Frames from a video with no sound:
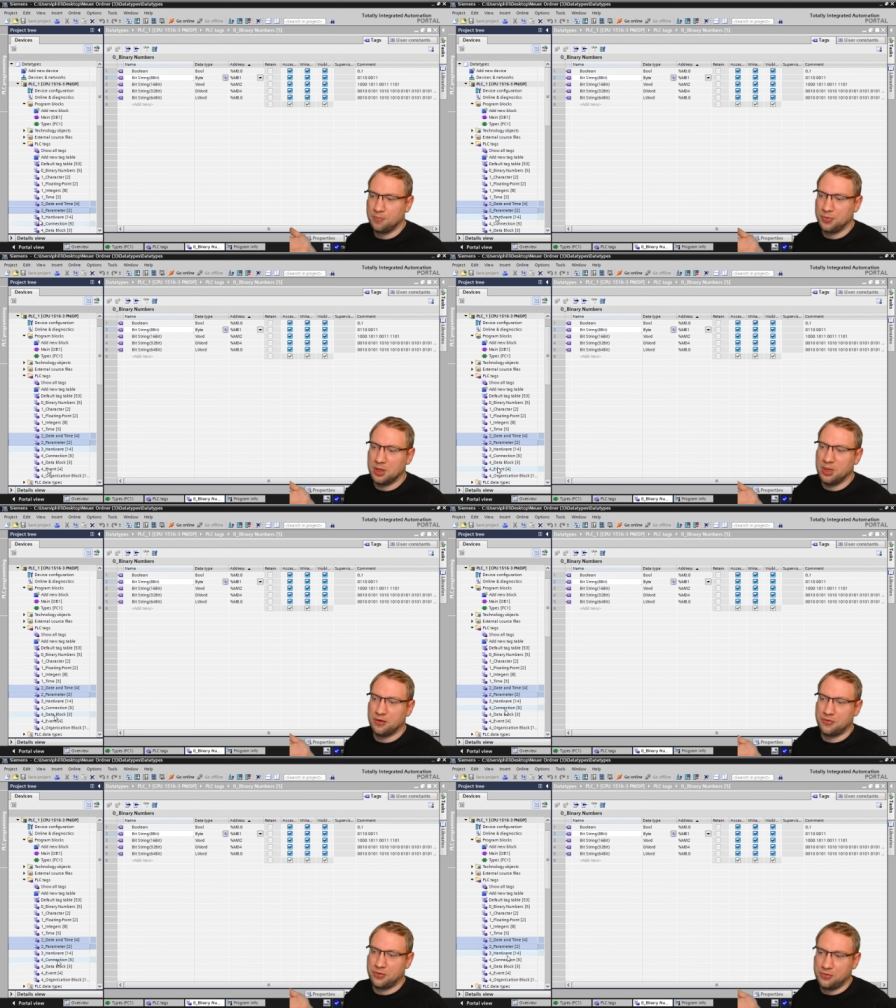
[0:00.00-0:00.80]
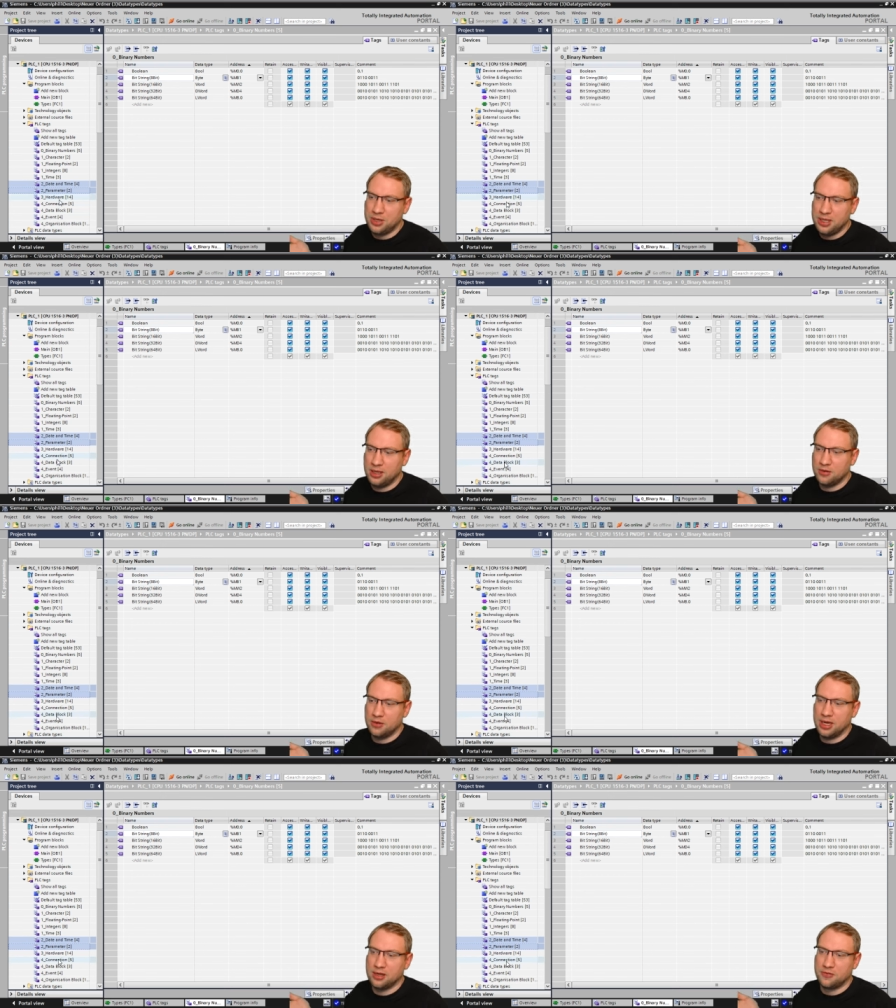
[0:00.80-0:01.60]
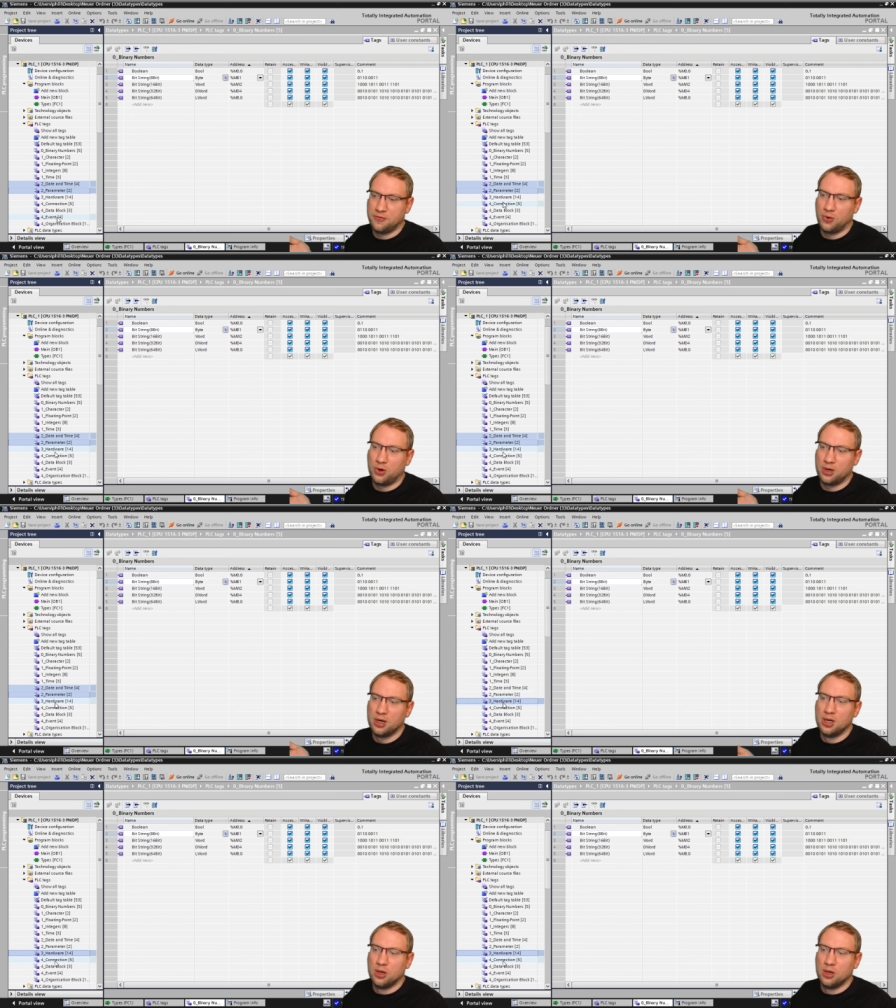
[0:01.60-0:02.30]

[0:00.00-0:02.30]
Then we have three and four,